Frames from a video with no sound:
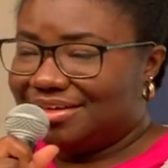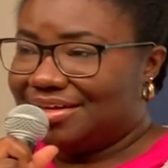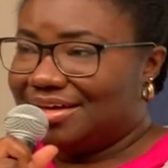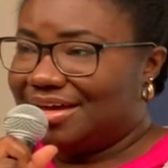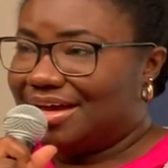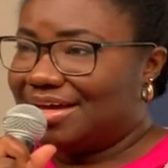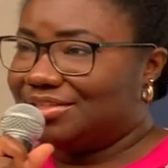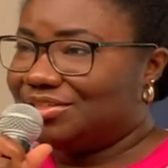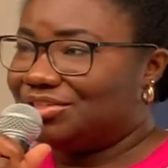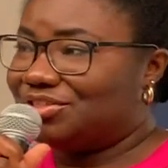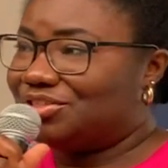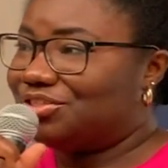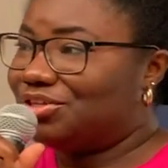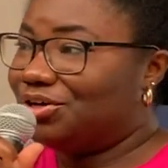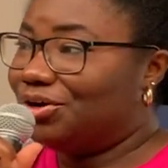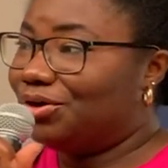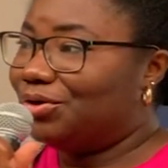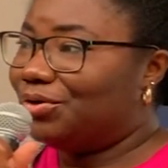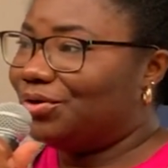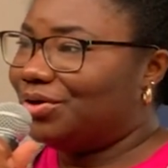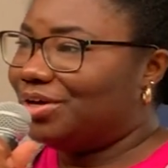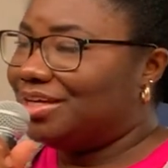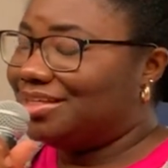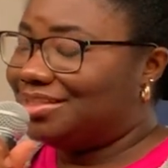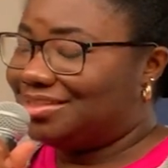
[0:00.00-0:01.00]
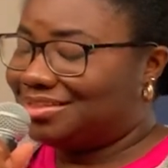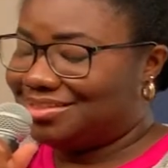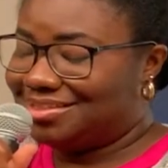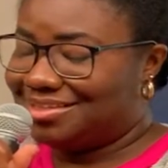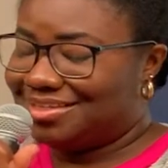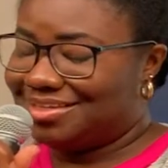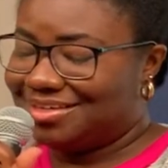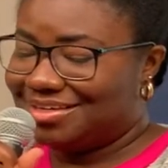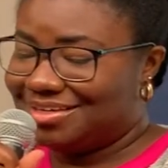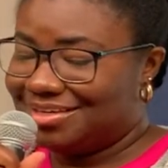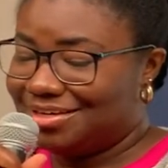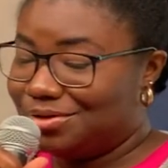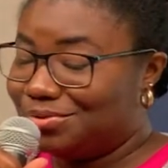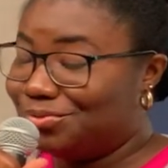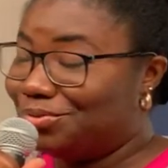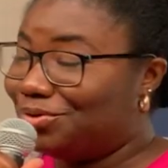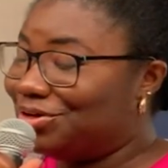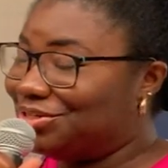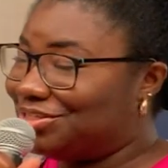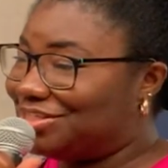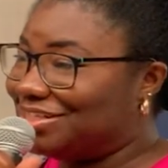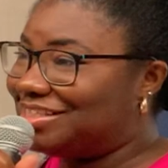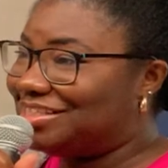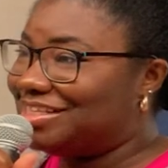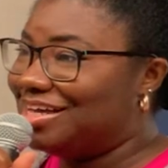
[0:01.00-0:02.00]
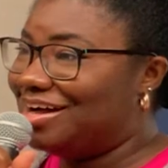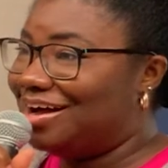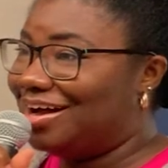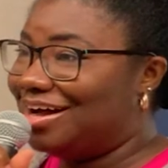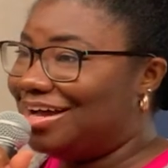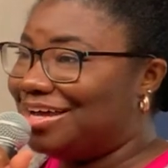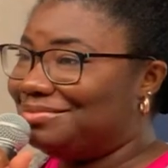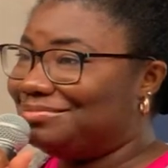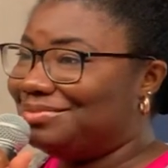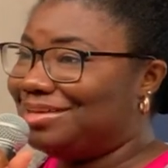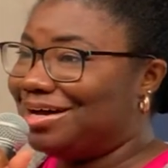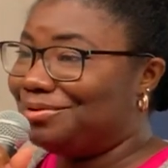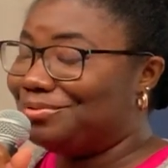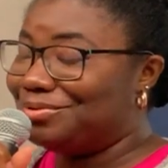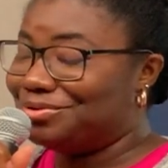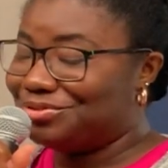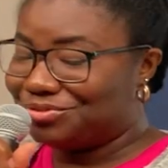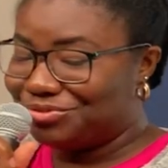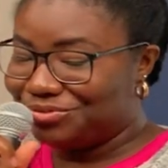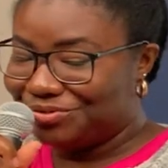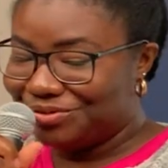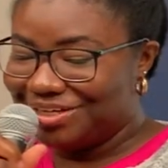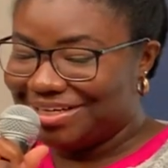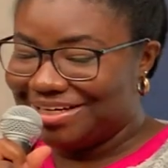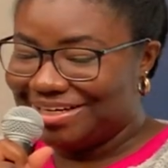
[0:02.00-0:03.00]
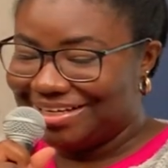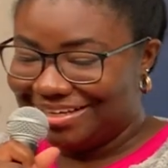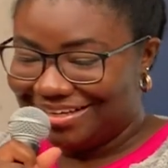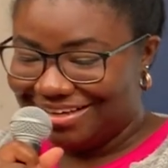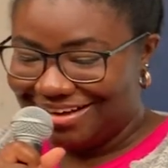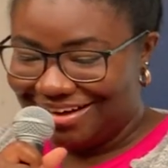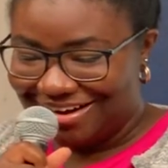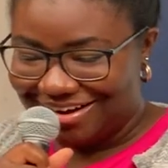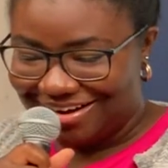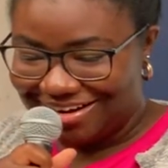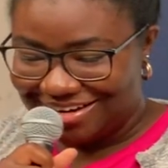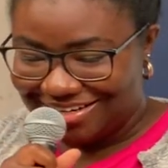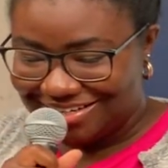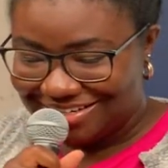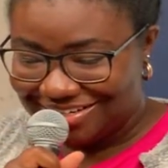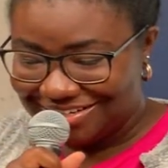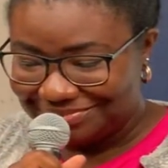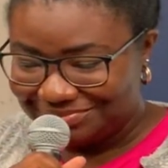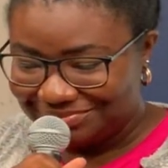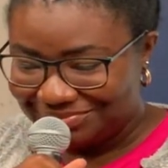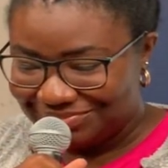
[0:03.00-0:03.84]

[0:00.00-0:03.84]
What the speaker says: And so it was a time that was really hard.